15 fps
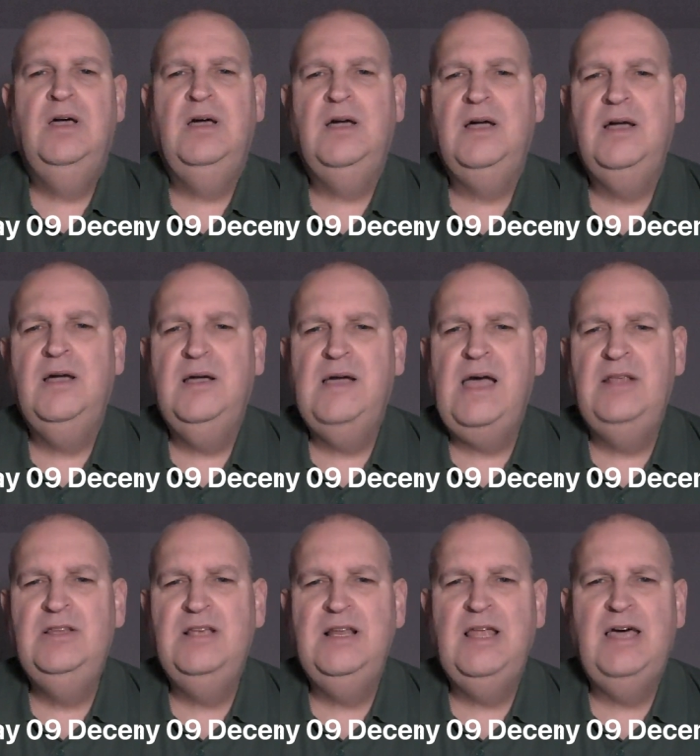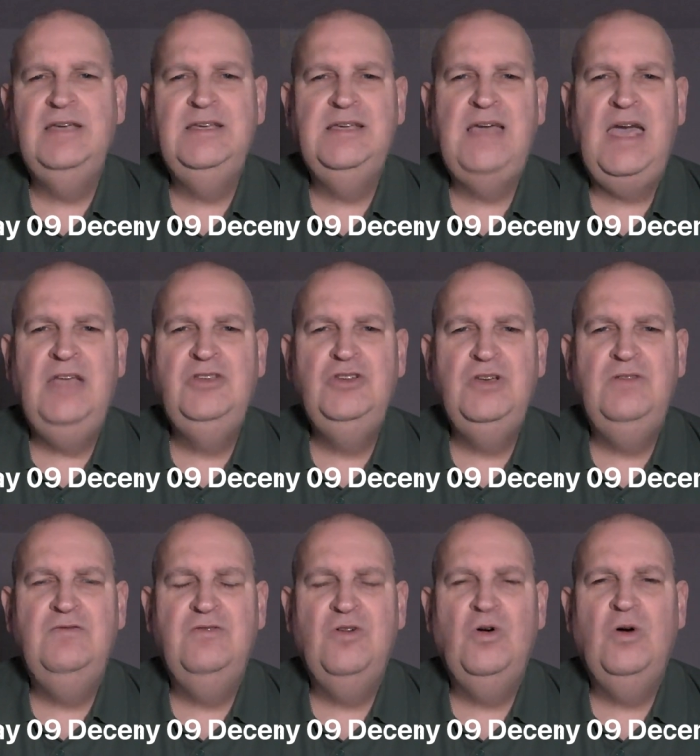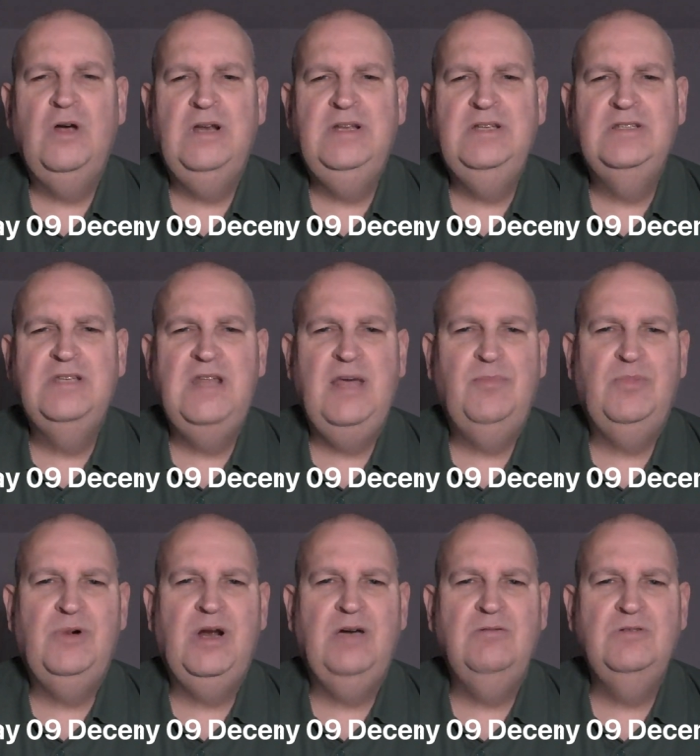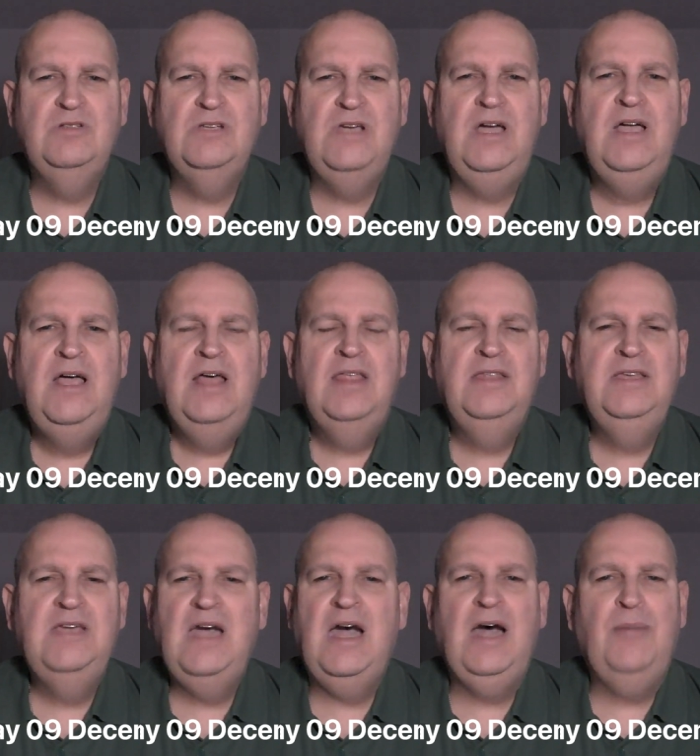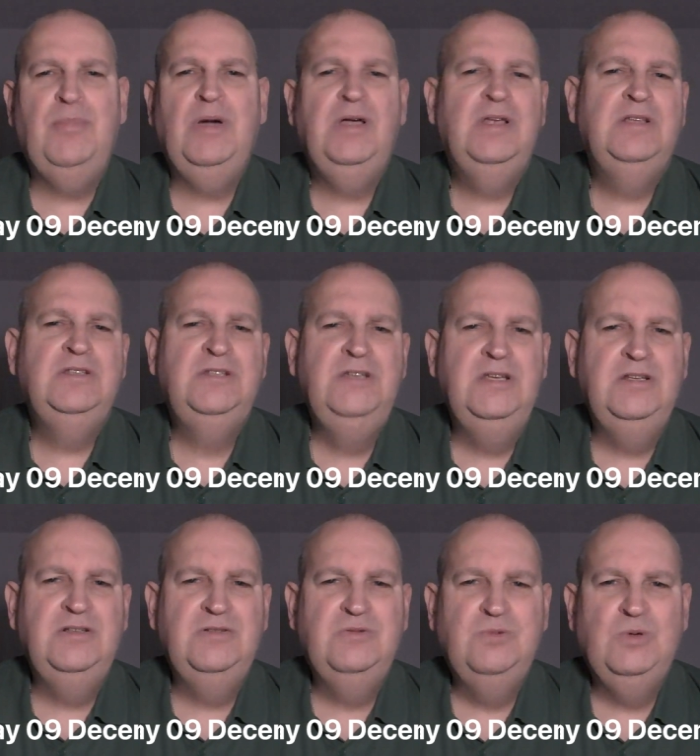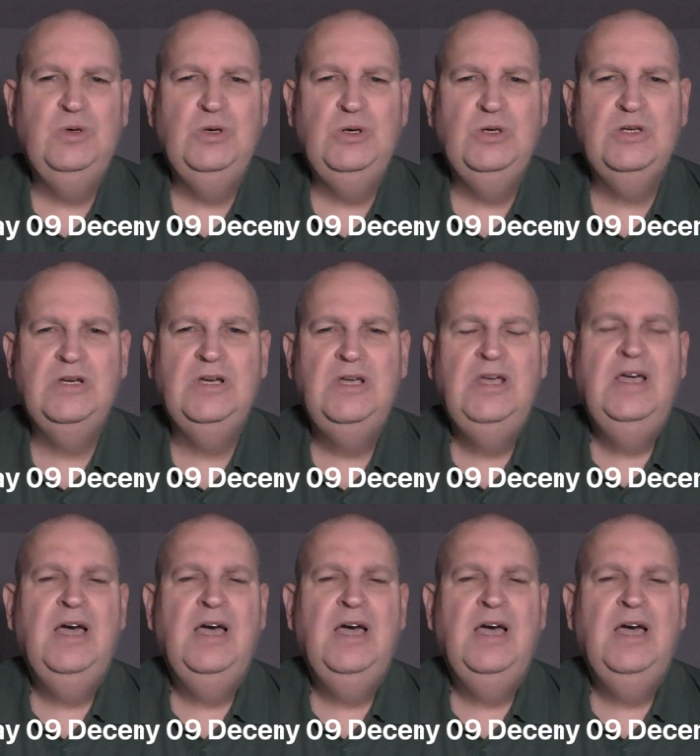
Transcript: uh, underlying engine for an internet browser. The app didn't work.